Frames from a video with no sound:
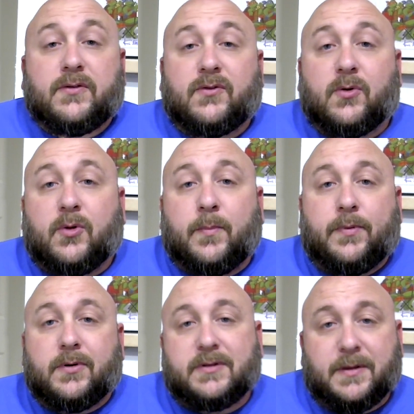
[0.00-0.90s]
So the
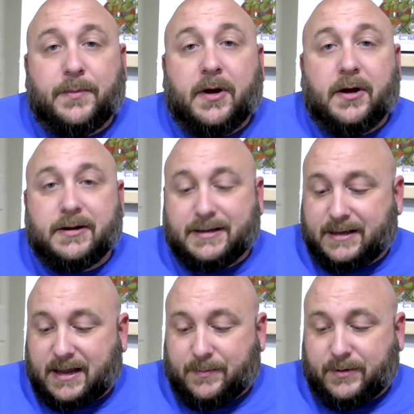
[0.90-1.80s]
book that my honey
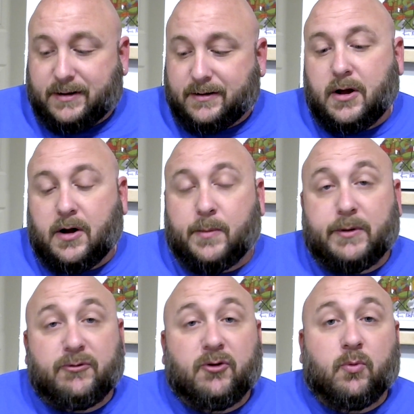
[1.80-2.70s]
got me, um, it
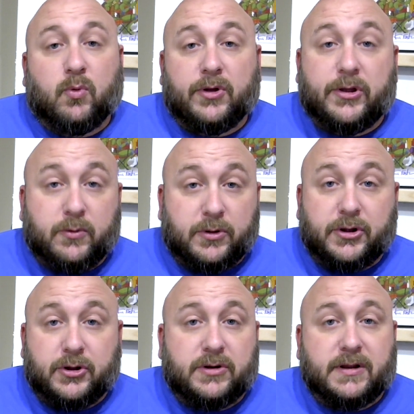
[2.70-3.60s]
was a really, really
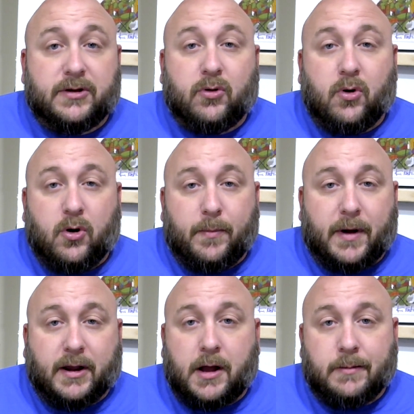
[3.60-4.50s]
good deal on
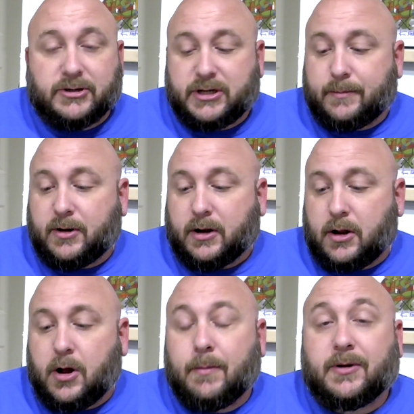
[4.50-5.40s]

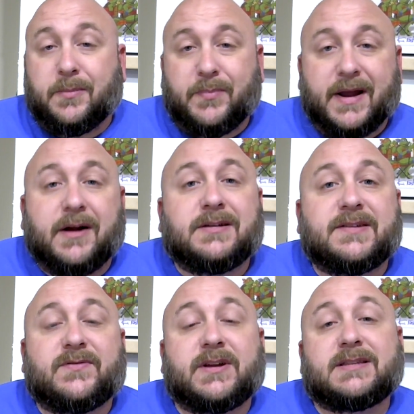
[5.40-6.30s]
mycomicshop.com
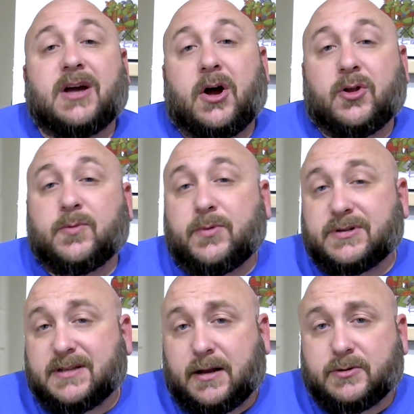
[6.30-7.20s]
comparatively to other books
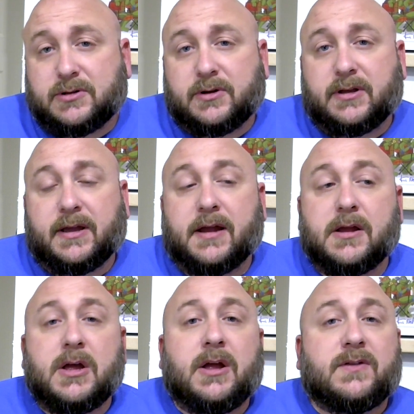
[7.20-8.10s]
that I was looking at,
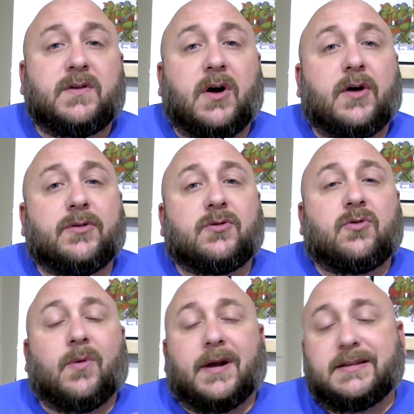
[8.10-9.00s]
to other
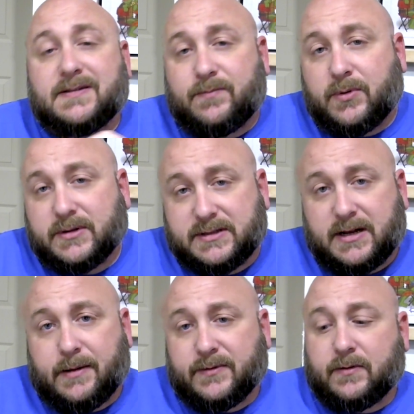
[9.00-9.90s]
grades of books that
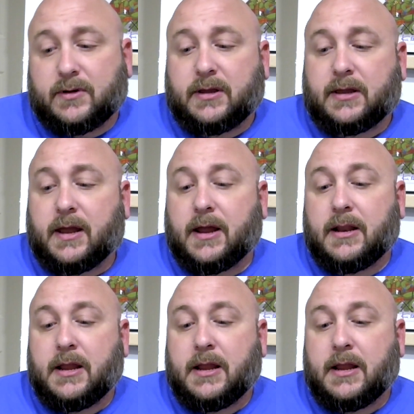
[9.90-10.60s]
I was looking at